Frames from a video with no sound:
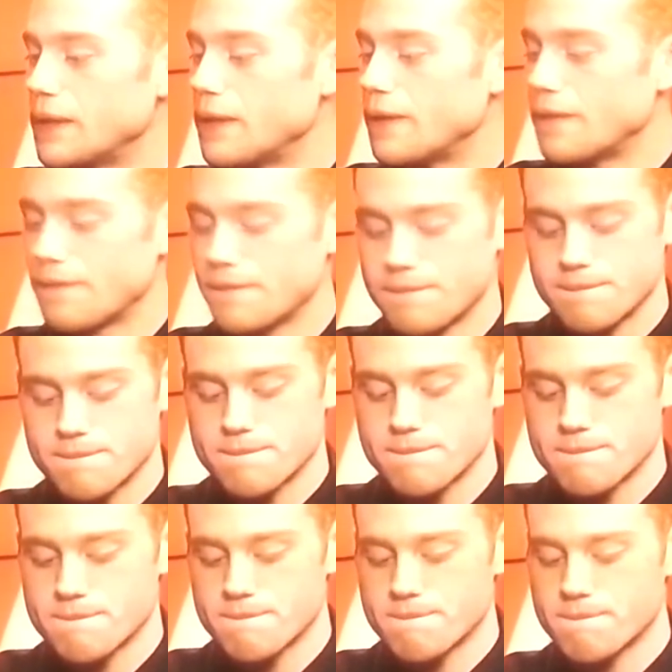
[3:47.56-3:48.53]

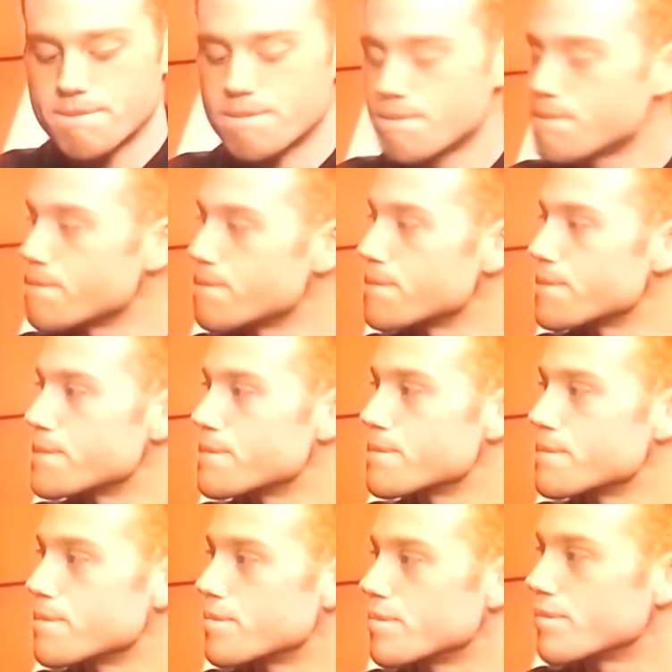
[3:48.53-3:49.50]

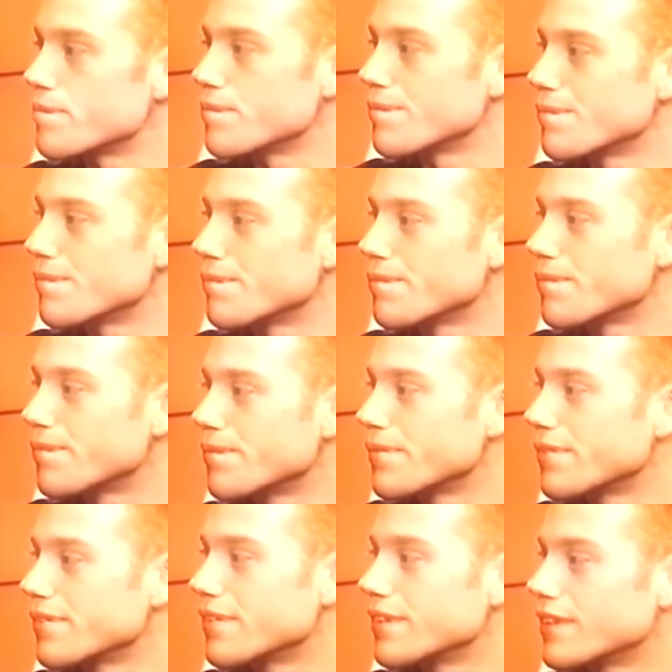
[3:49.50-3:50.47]

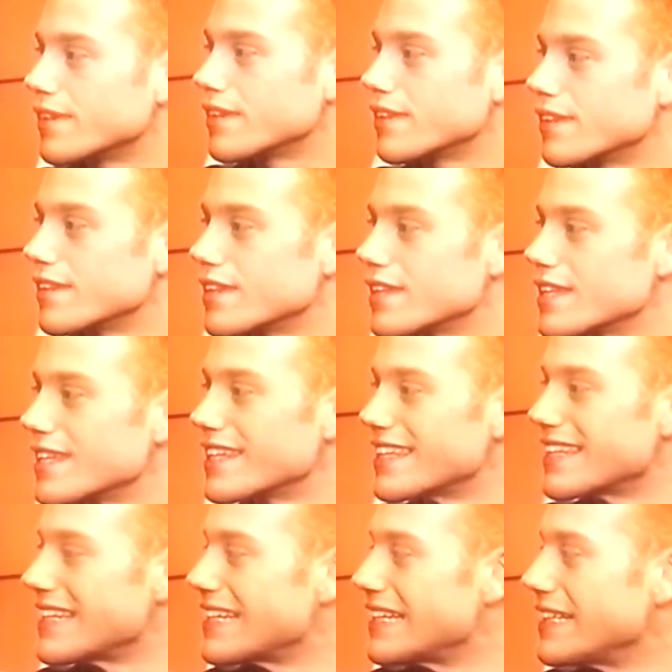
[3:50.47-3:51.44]

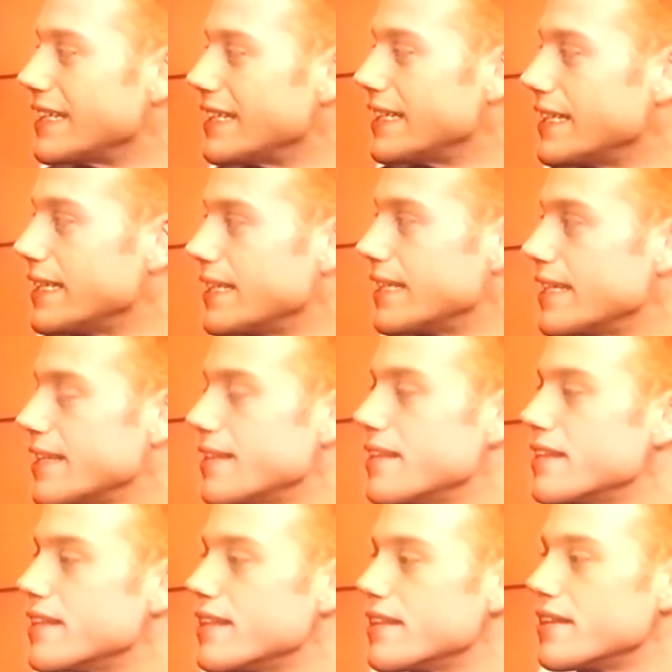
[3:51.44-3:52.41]

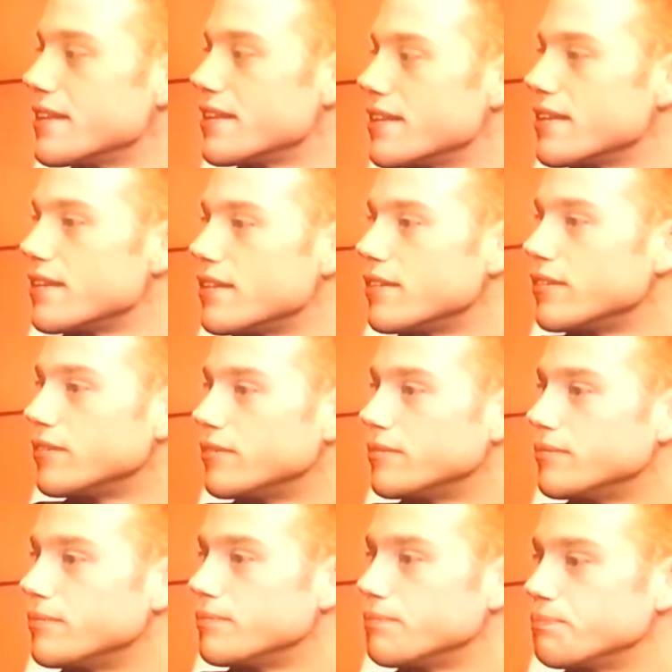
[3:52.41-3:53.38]

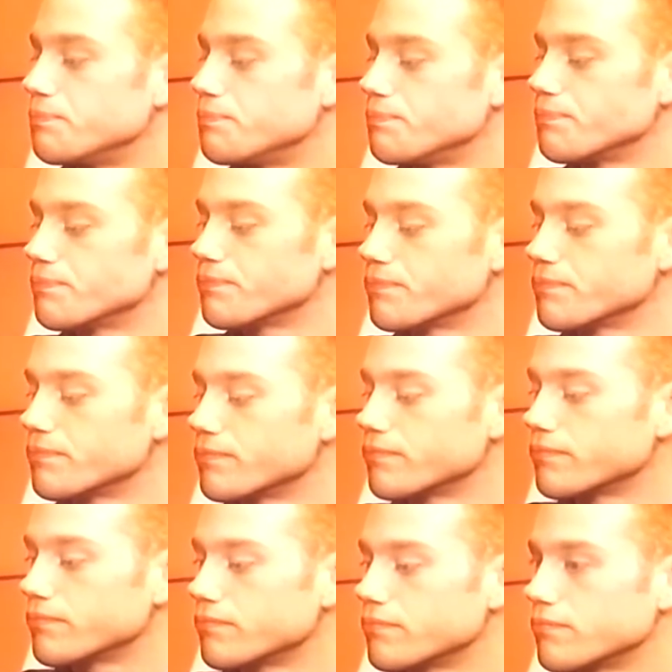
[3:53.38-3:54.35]

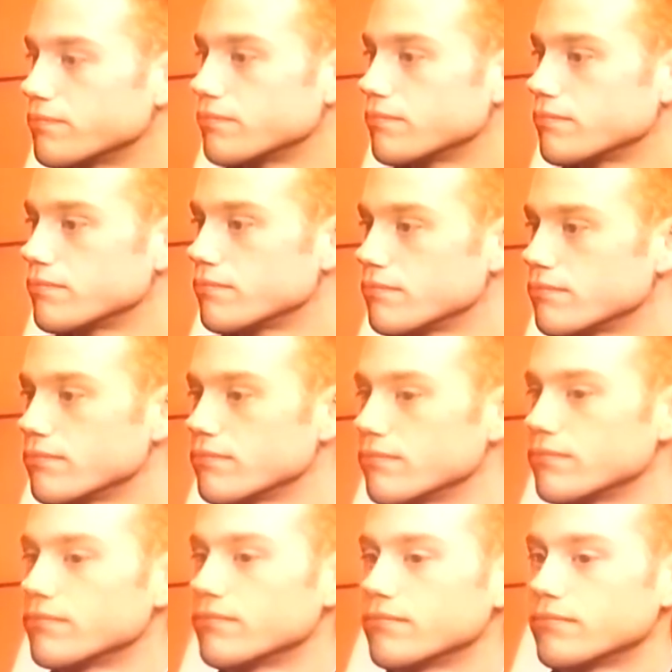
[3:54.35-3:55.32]

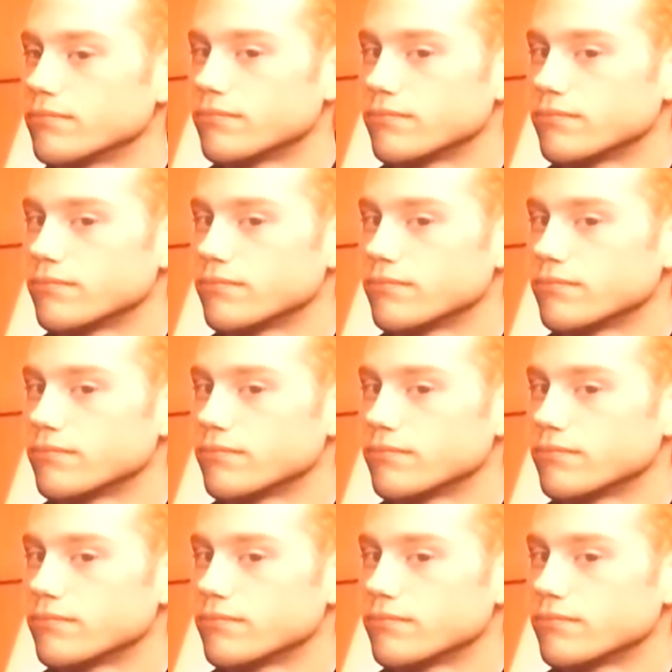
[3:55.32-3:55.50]
No words are spoken by the person on screen.